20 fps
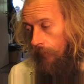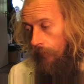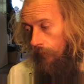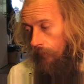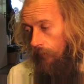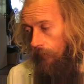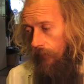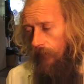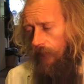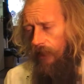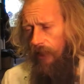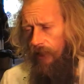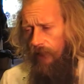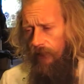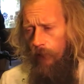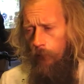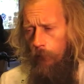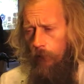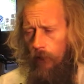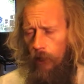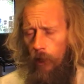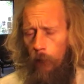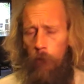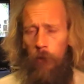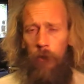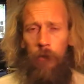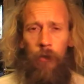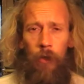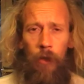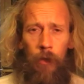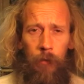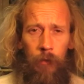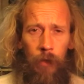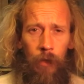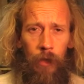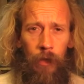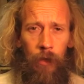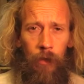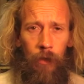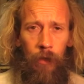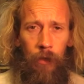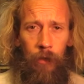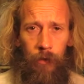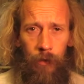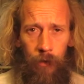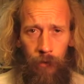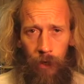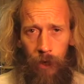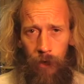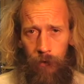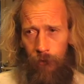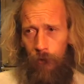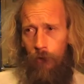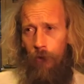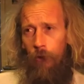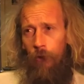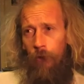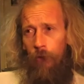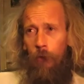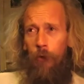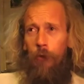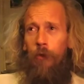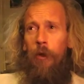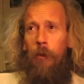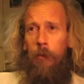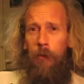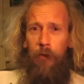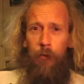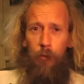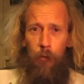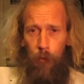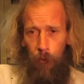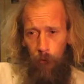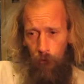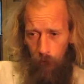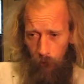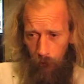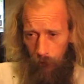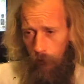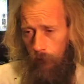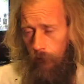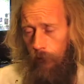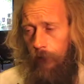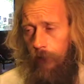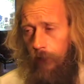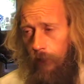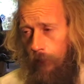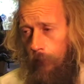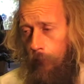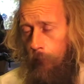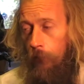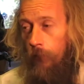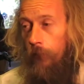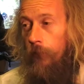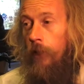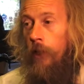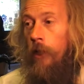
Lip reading: She kicked him a couple of times, I think, like, you know, if he was coming towards her and kicking him off.